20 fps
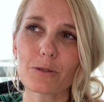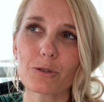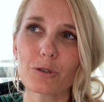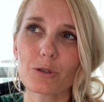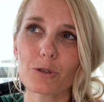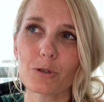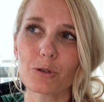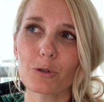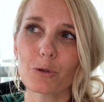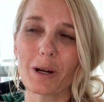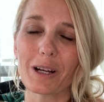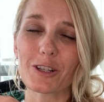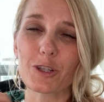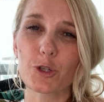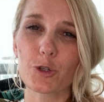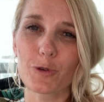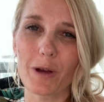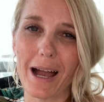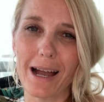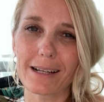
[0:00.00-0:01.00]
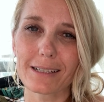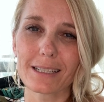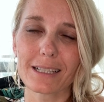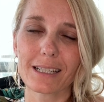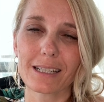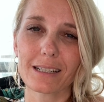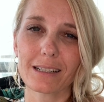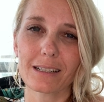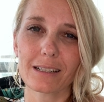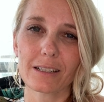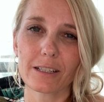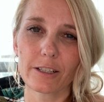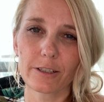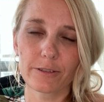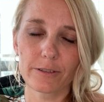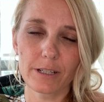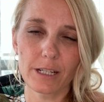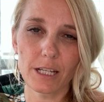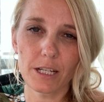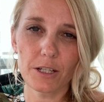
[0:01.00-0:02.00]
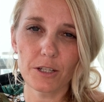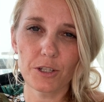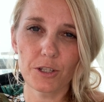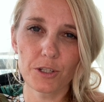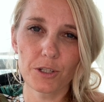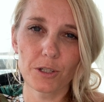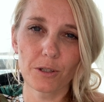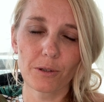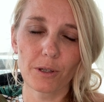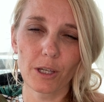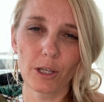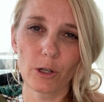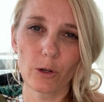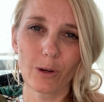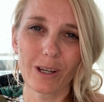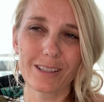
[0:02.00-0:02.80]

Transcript: to attracting your niche to you,